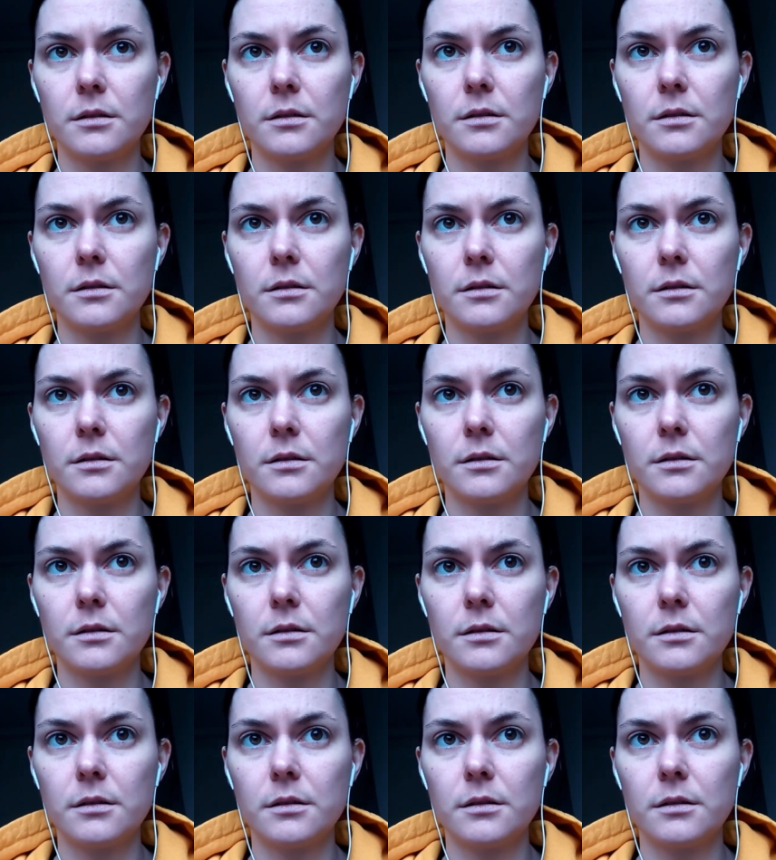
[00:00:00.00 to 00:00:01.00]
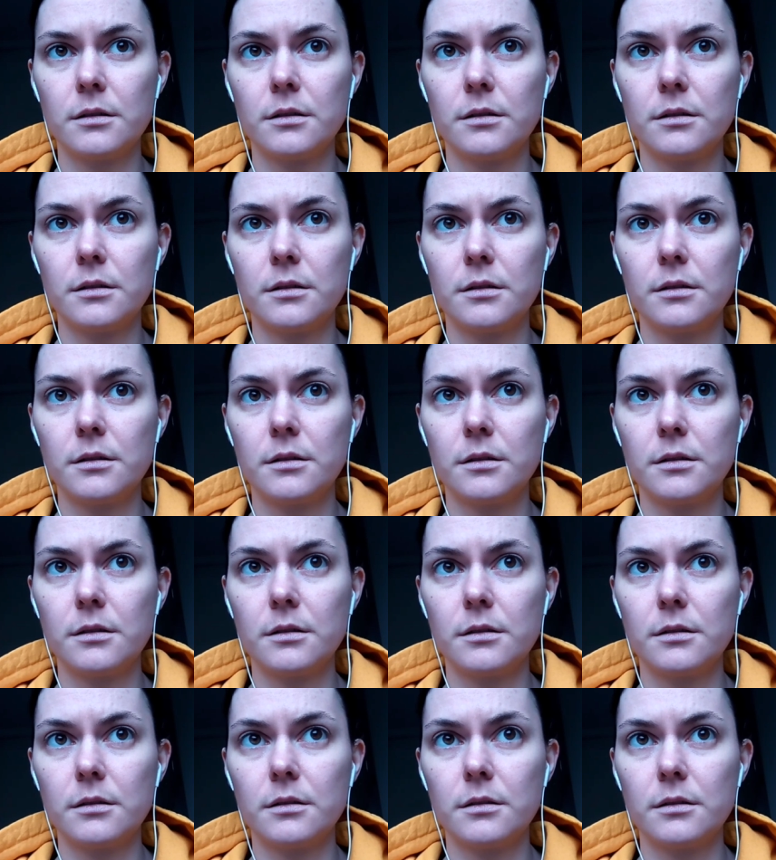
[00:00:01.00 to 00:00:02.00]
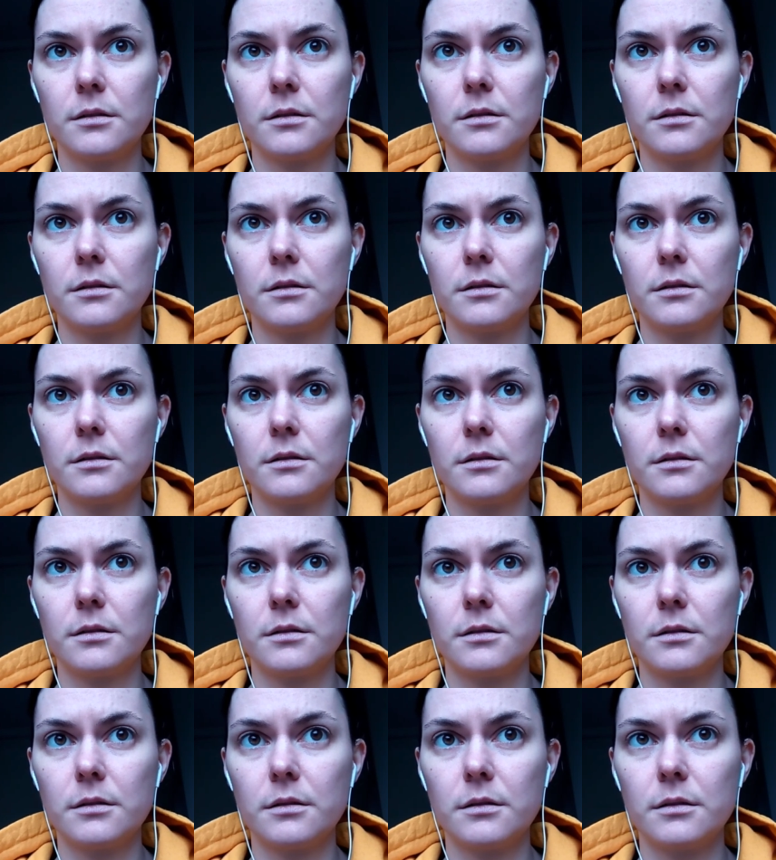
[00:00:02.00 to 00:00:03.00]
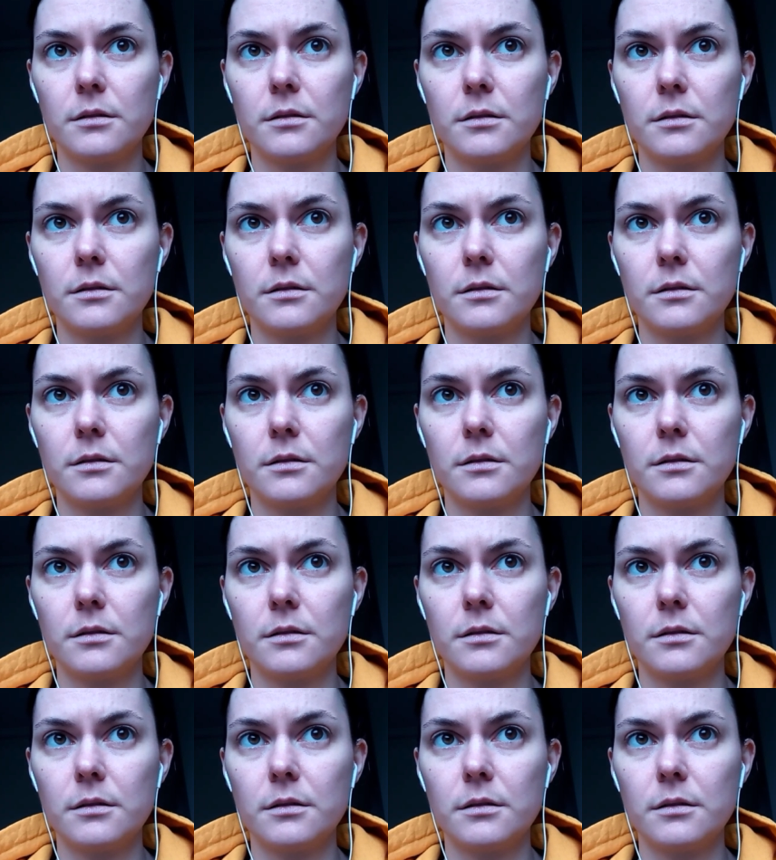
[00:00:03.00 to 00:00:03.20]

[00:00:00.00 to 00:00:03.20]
[no speech]